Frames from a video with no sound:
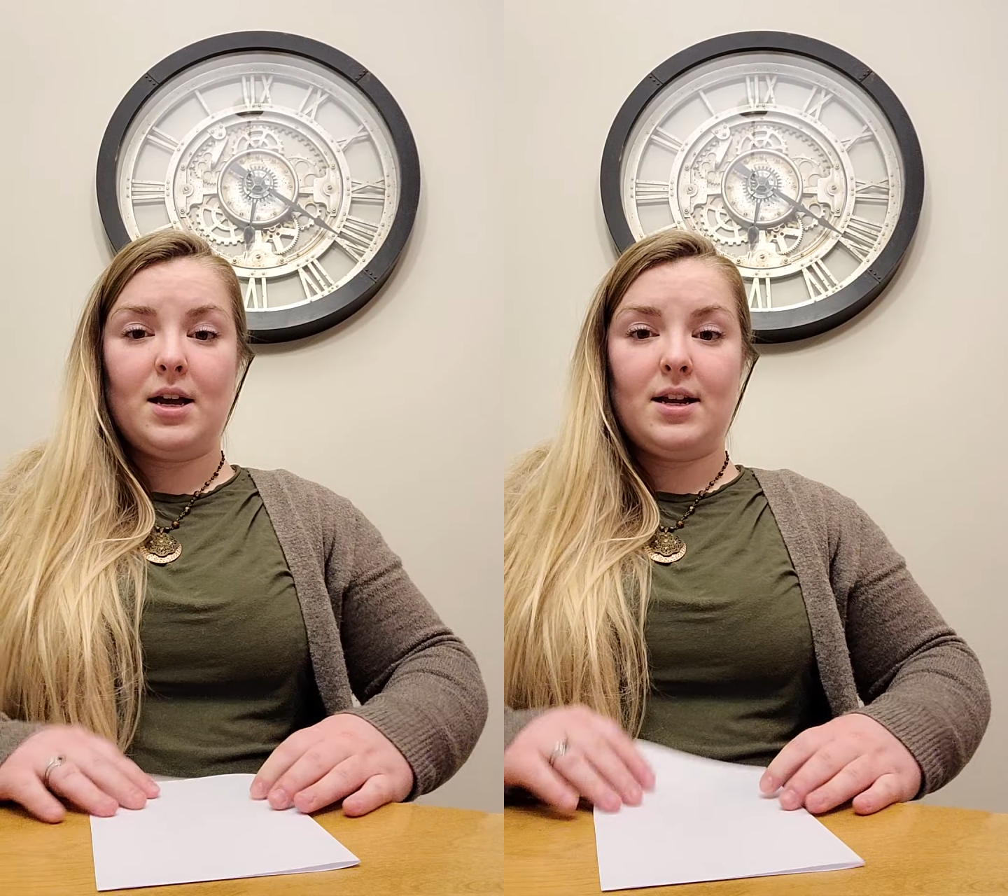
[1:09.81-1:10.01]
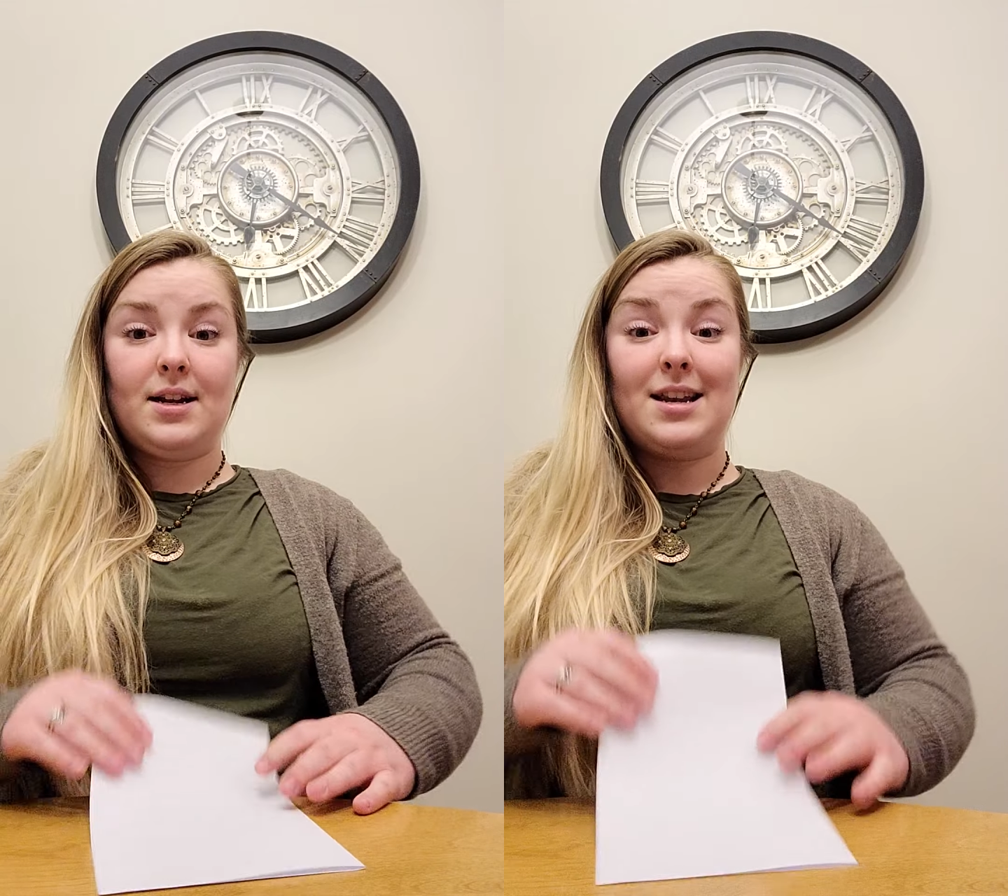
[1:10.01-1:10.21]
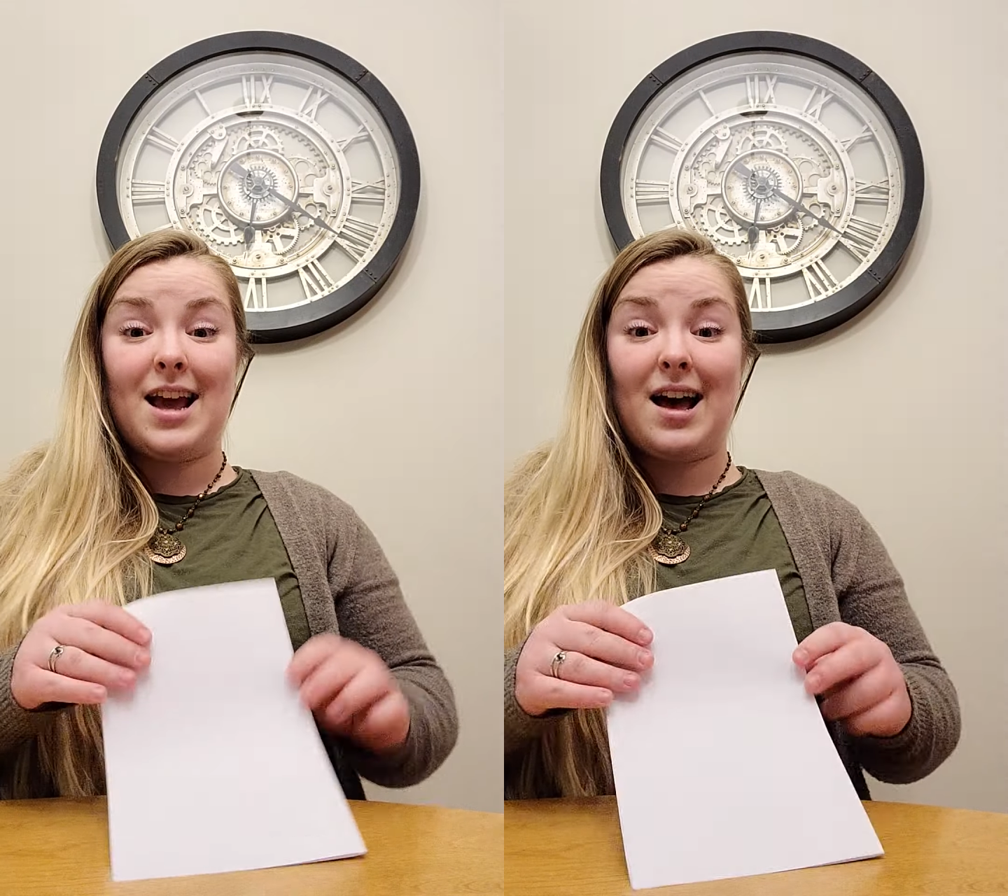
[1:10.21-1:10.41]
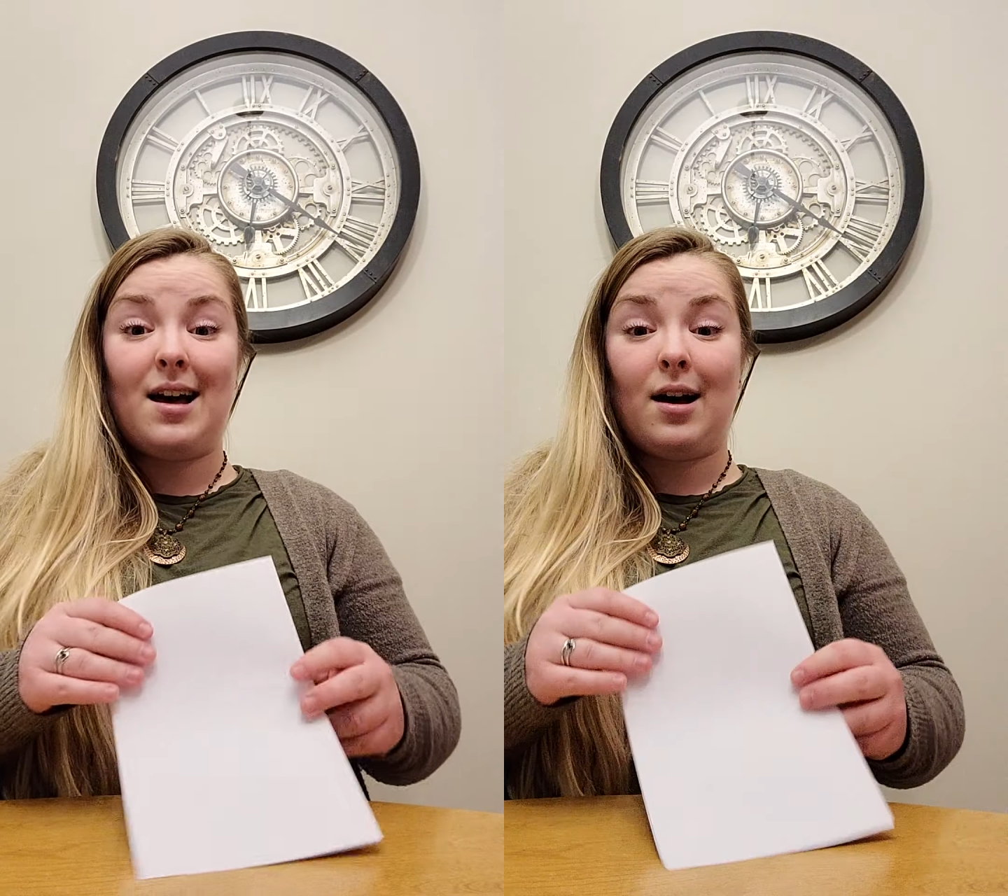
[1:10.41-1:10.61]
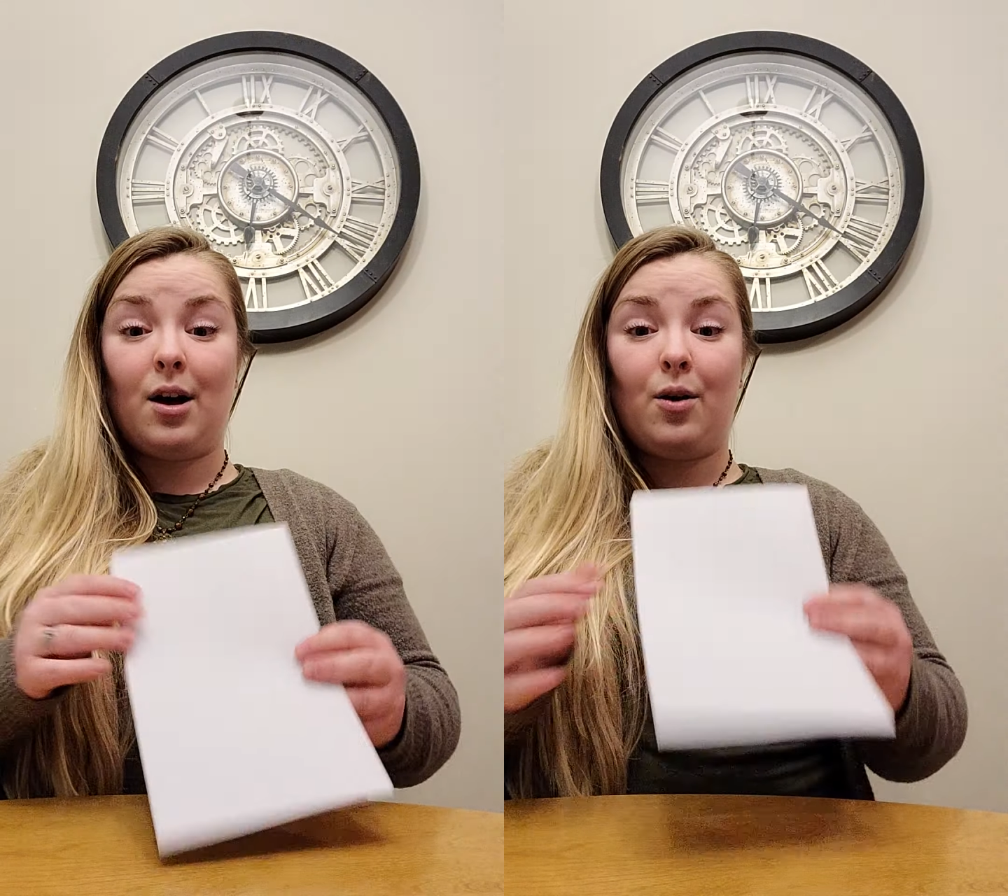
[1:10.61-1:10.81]

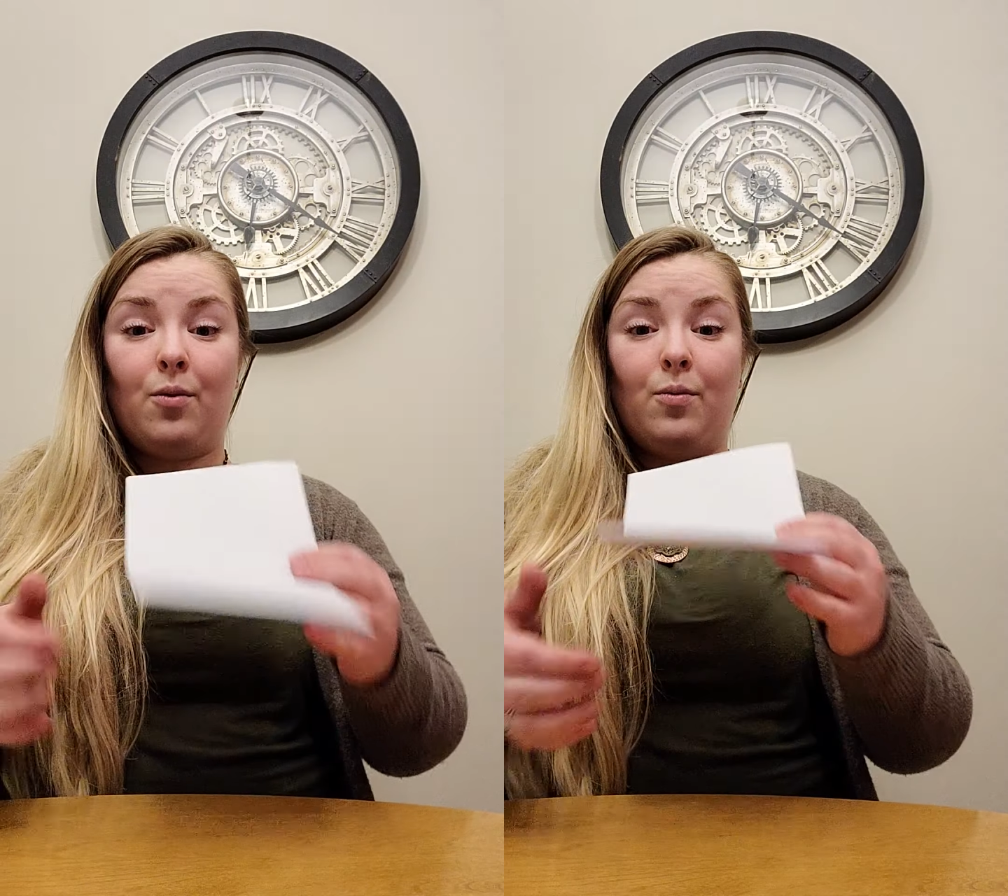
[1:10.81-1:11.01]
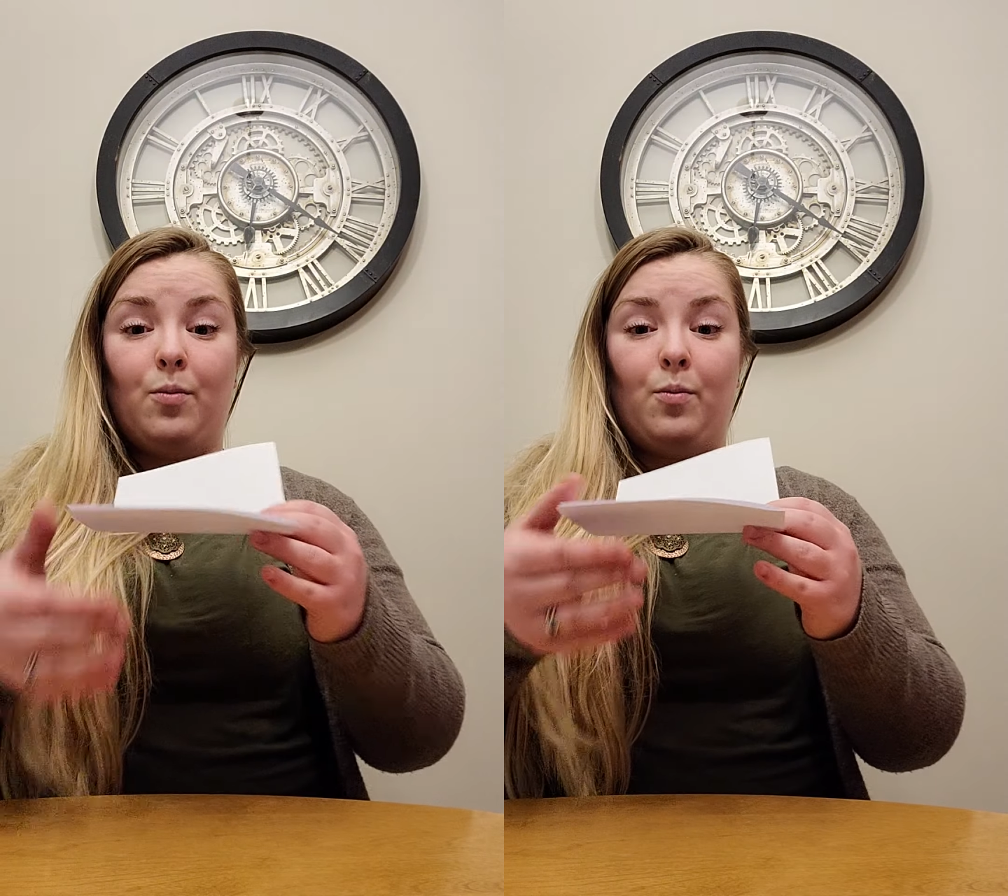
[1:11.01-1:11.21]
Now